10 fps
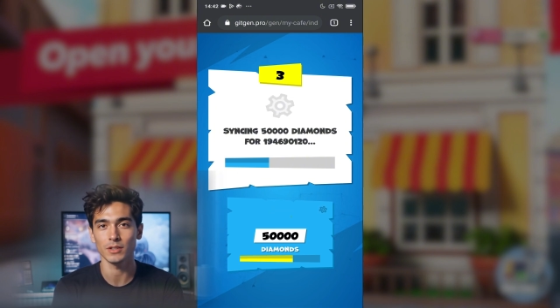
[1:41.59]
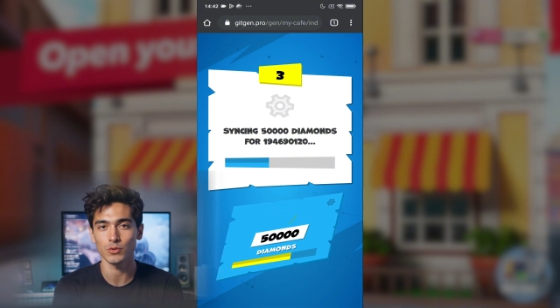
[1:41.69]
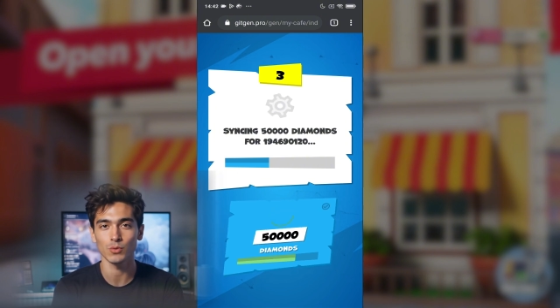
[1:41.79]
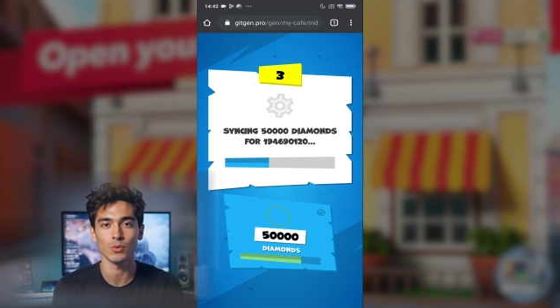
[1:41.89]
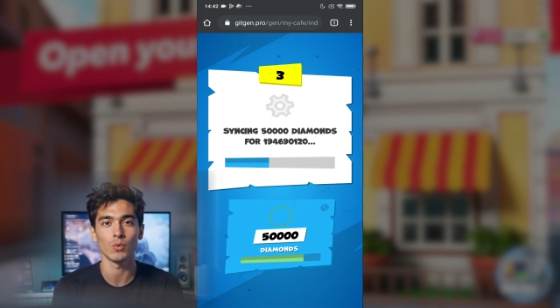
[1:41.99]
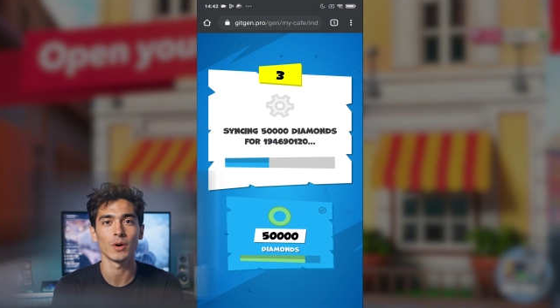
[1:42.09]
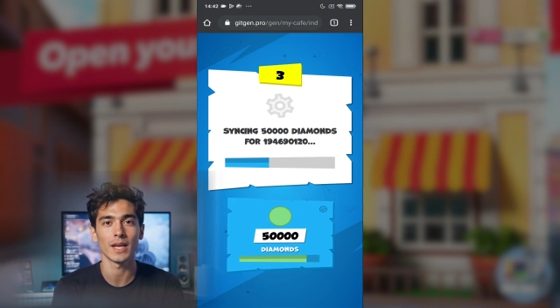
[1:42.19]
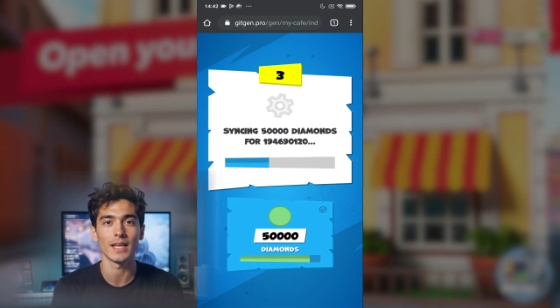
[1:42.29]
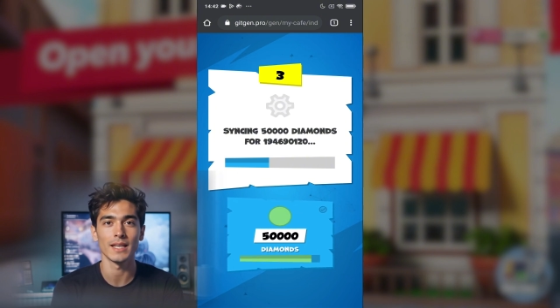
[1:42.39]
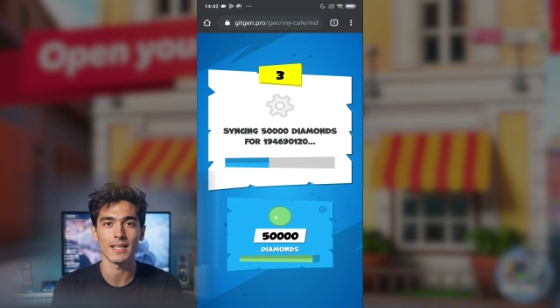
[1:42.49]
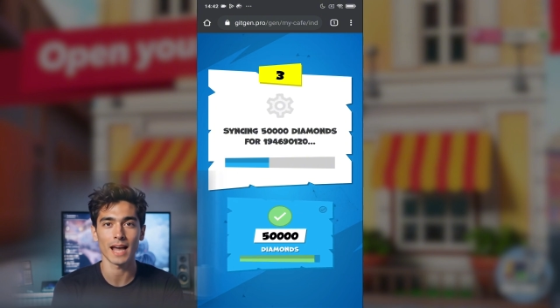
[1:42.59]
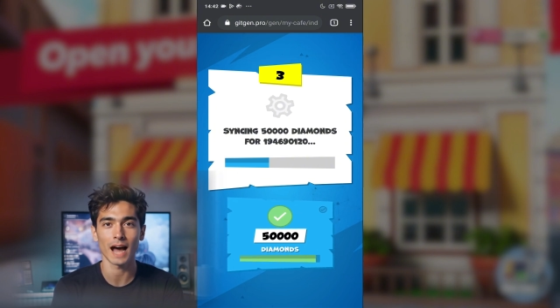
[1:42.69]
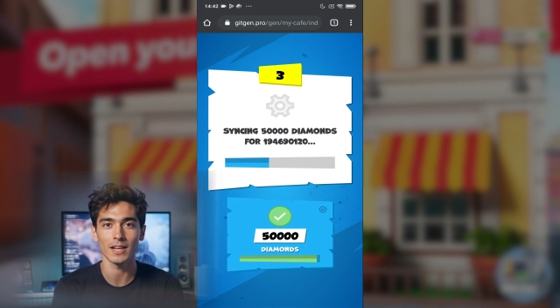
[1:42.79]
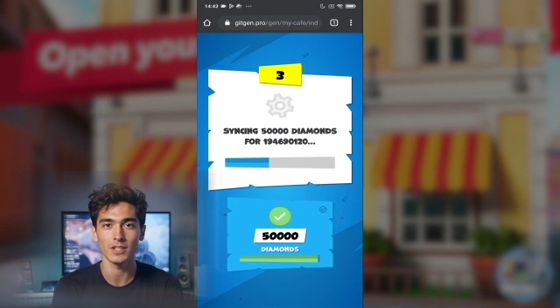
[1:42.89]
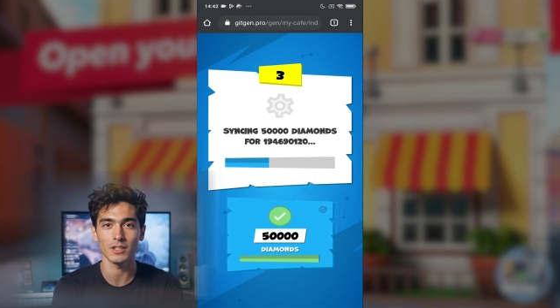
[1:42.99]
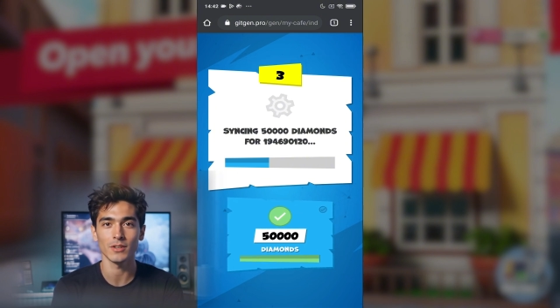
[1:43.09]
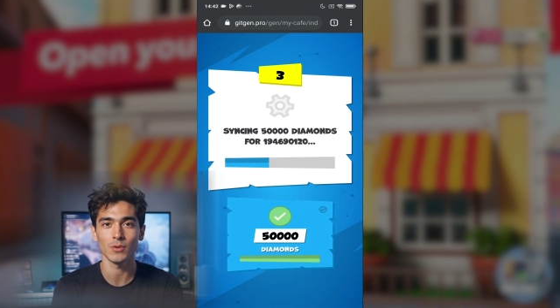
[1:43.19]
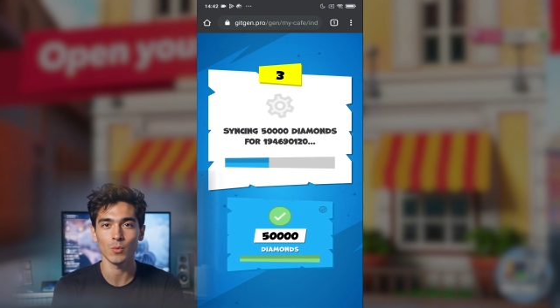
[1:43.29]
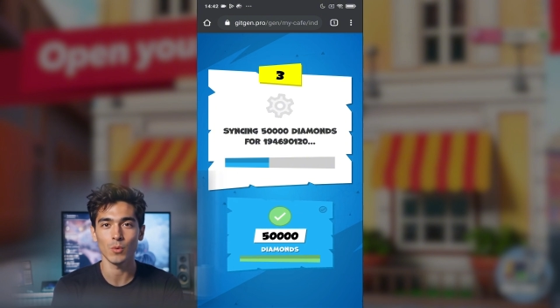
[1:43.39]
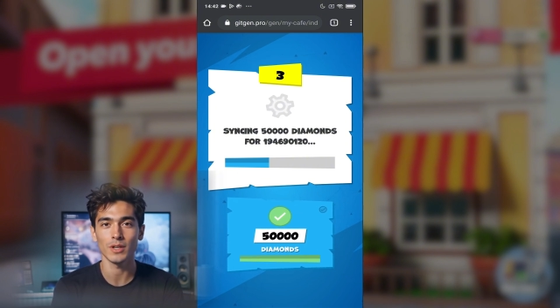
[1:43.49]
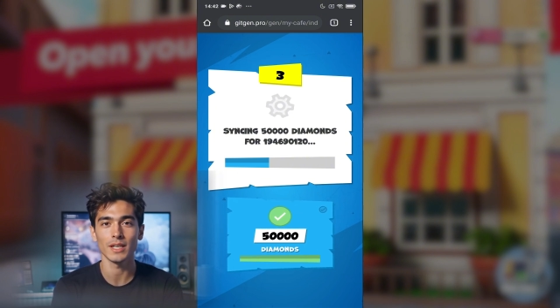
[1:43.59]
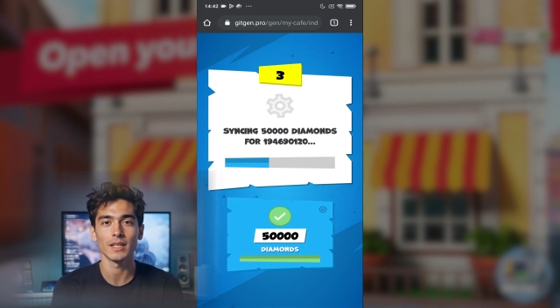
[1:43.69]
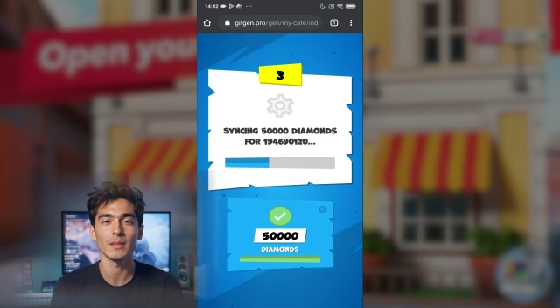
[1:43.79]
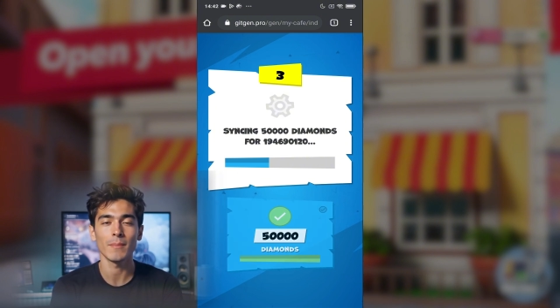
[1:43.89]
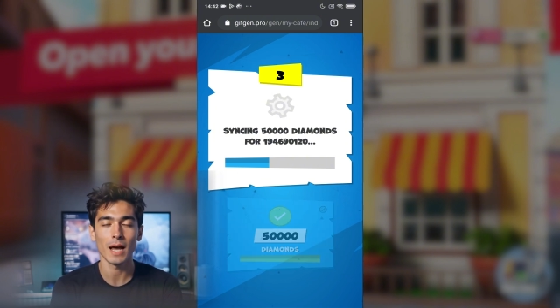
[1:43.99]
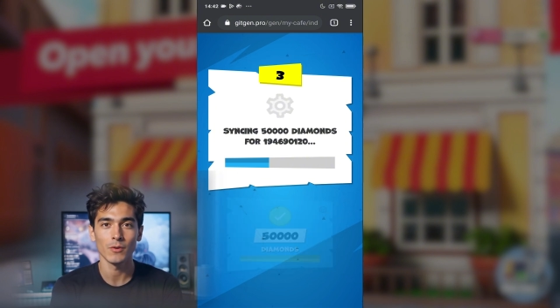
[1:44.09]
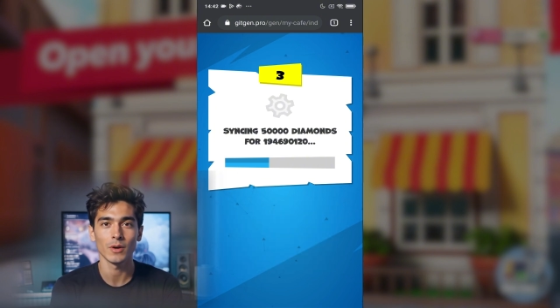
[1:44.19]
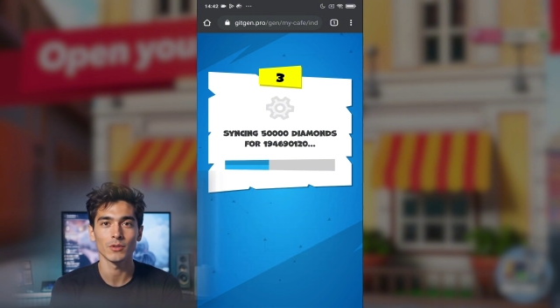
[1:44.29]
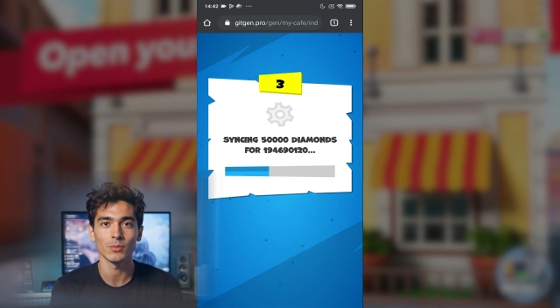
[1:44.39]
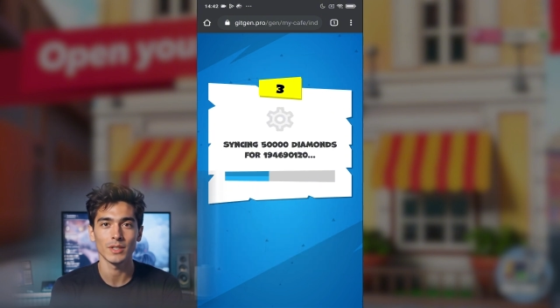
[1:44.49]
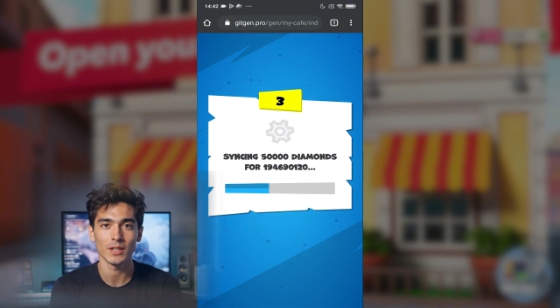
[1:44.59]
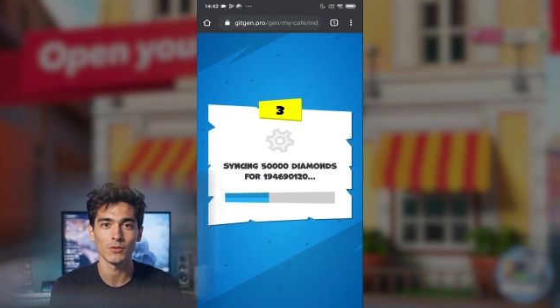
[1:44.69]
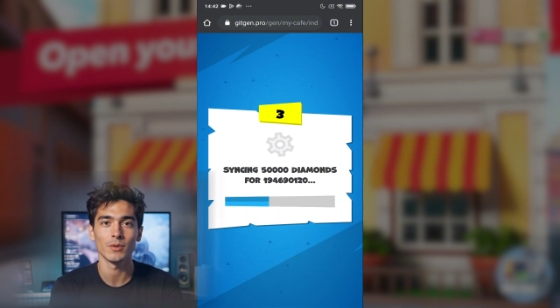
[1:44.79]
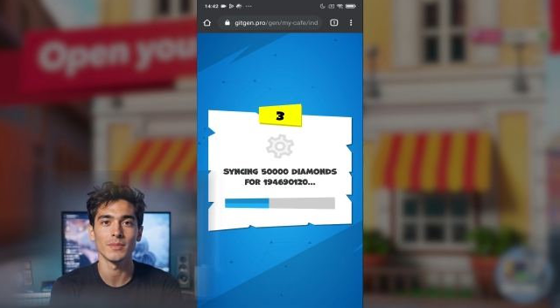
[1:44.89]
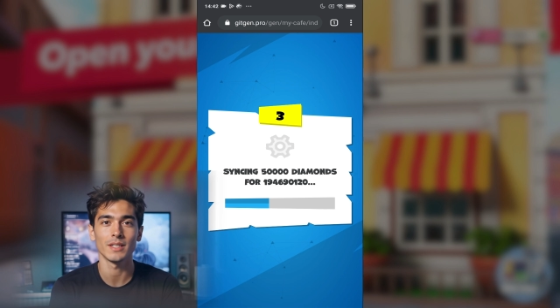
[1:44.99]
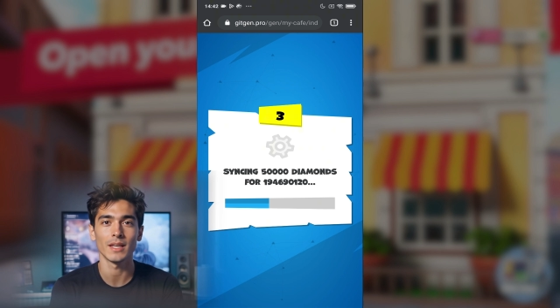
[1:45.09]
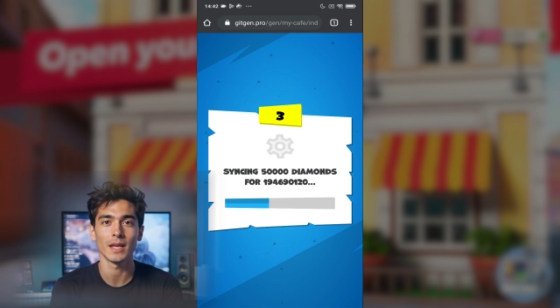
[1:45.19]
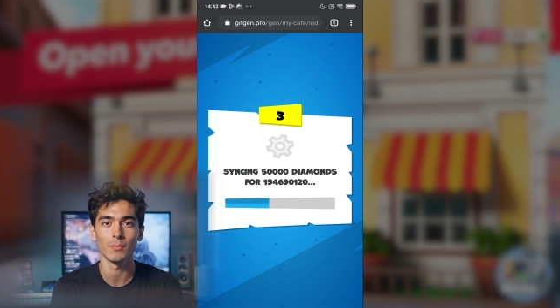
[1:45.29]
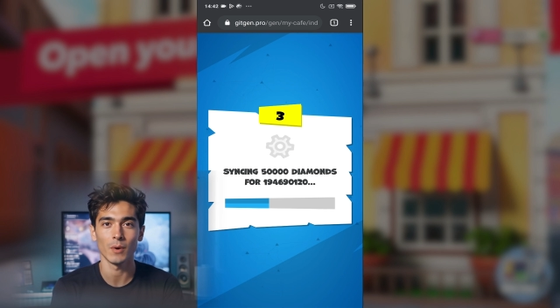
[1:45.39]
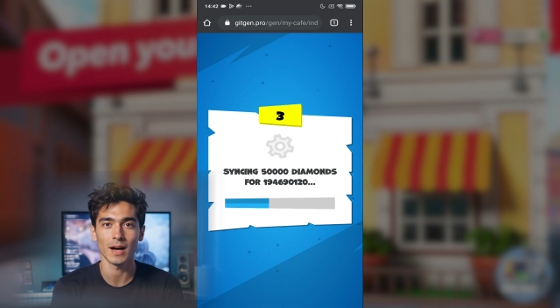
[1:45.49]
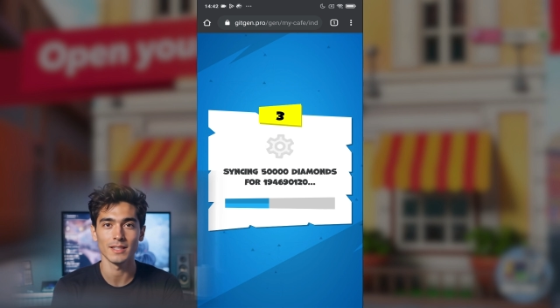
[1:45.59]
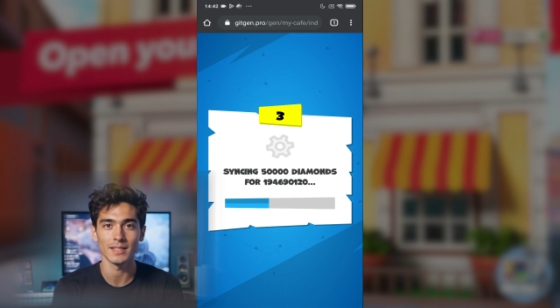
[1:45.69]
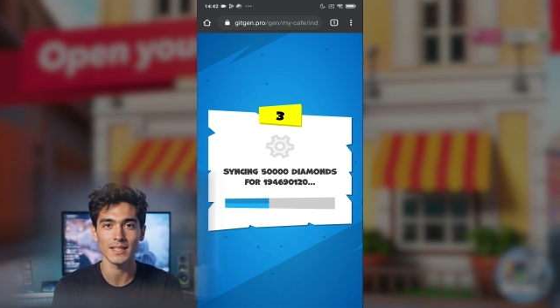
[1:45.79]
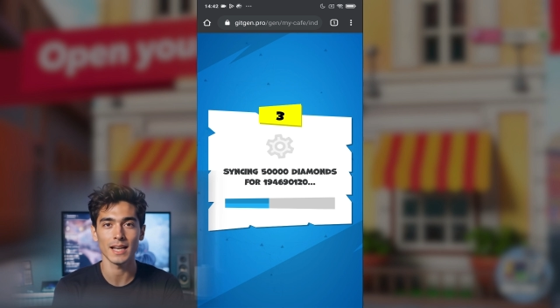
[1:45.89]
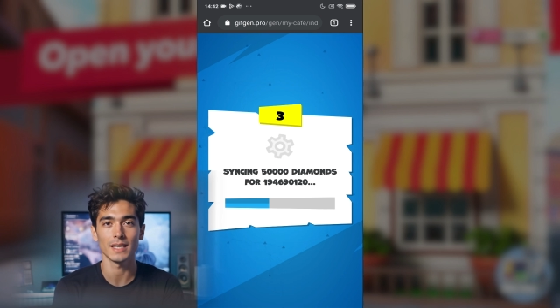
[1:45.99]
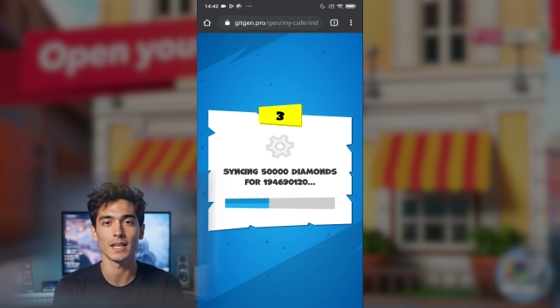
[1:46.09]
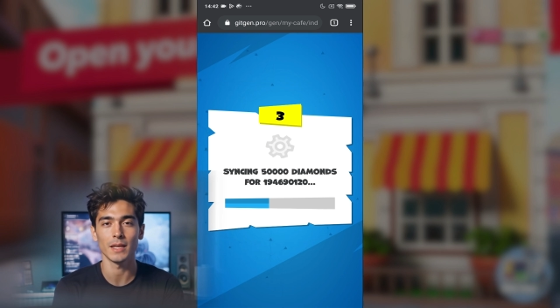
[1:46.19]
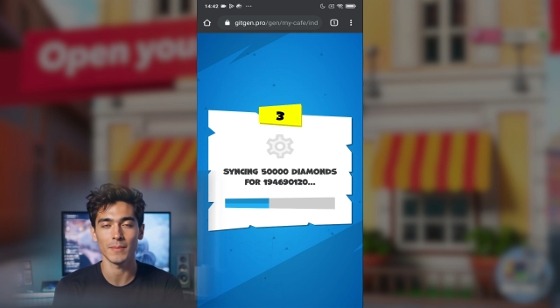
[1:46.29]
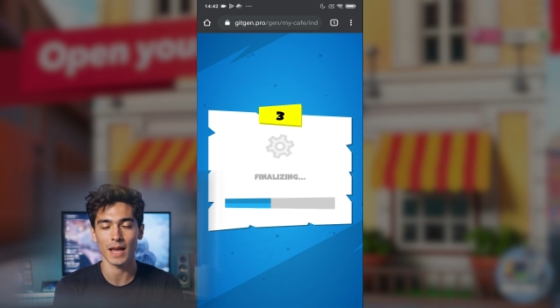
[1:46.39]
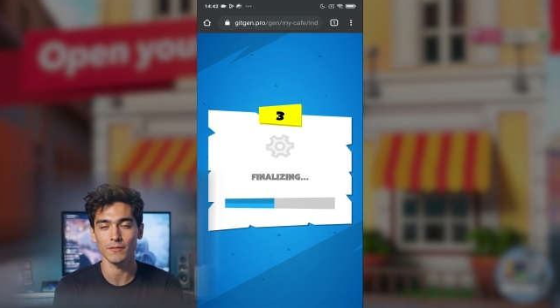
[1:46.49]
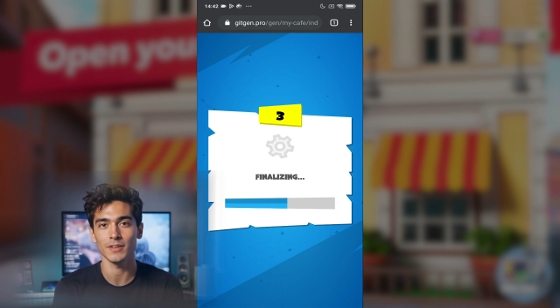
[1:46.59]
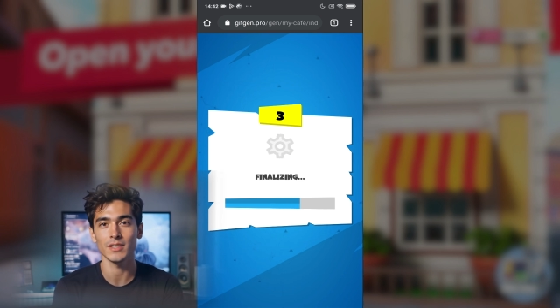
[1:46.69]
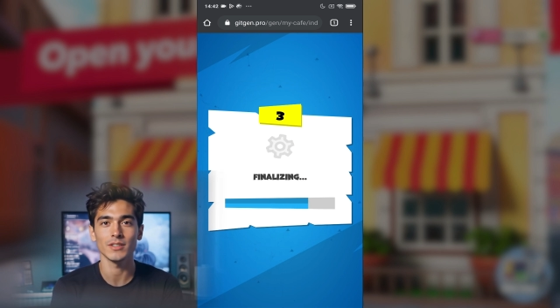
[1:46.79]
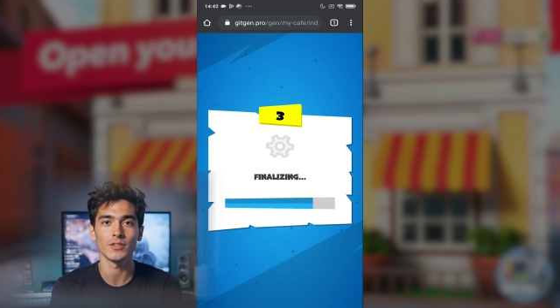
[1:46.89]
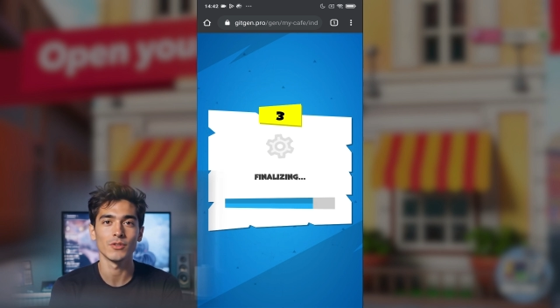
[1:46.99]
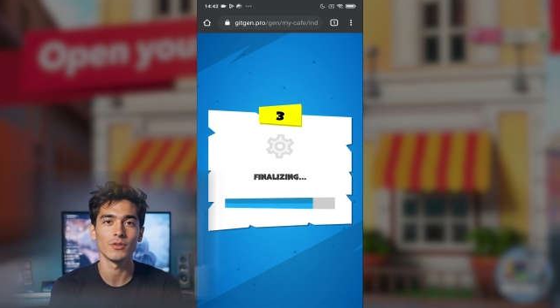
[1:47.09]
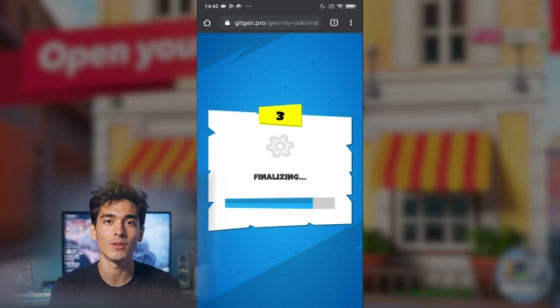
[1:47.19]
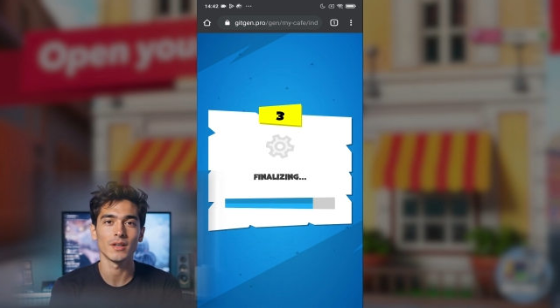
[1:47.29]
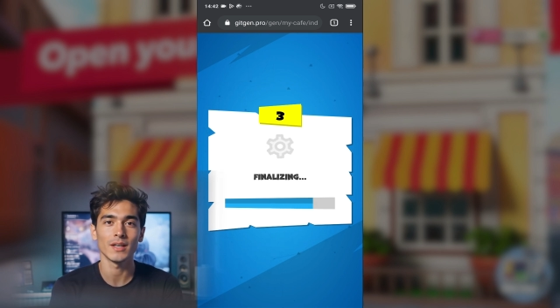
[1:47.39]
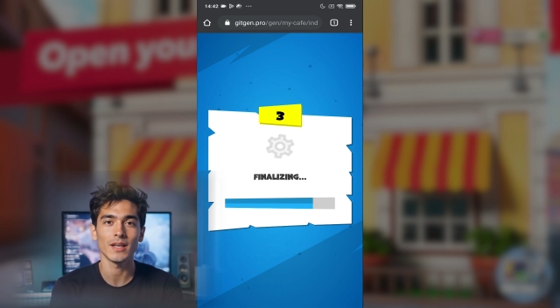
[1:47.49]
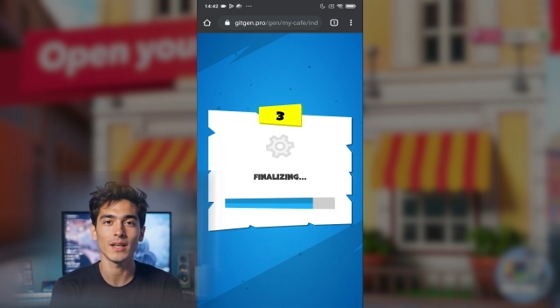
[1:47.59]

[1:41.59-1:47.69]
The tool will kick into action, working in the background with encryption and proxy tech to keep everything secure.